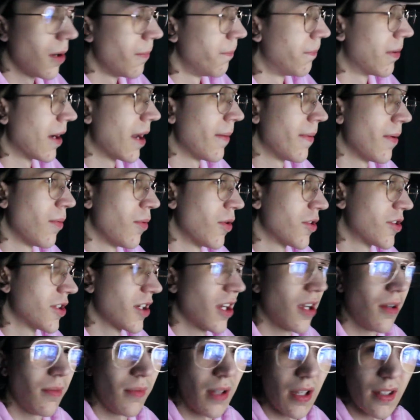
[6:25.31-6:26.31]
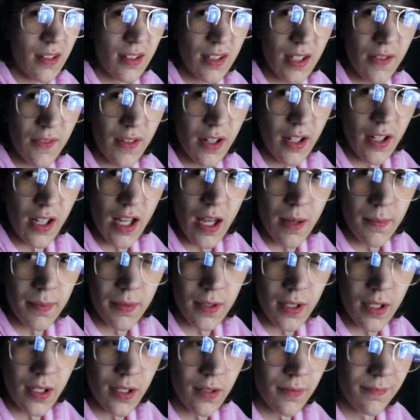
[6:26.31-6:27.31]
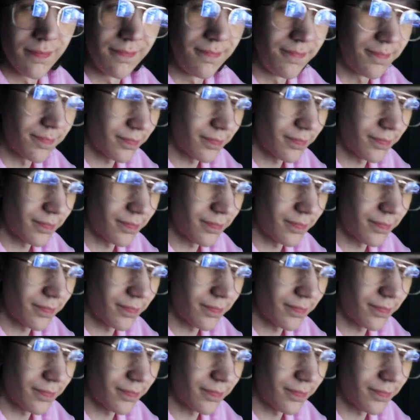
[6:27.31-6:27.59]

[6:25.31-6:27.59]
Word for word: But I've been watching it like 70 eps in.